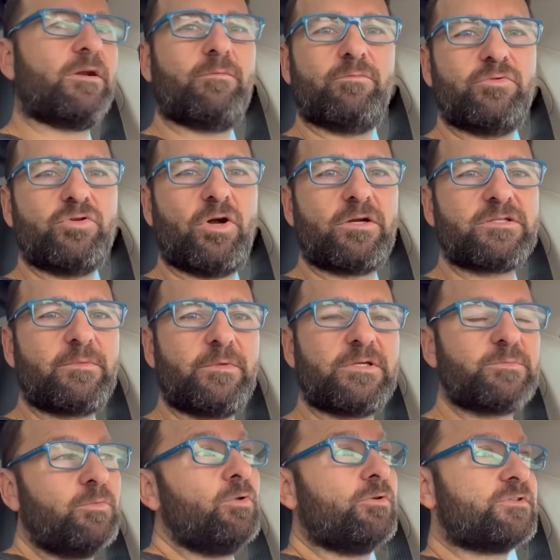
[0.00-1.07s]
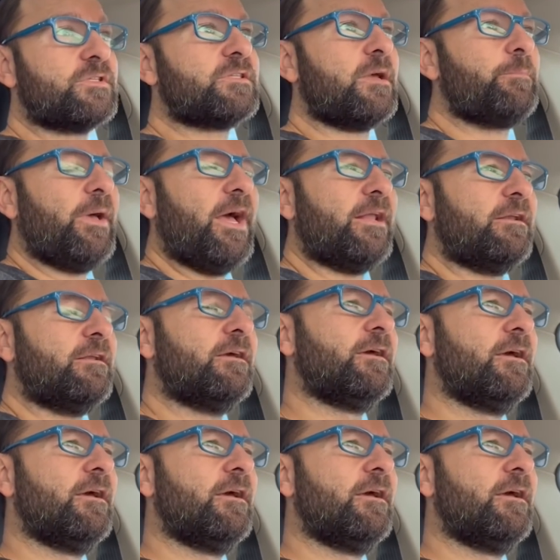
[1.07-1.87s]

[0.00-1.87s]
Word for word: to draw to something smoother since I patted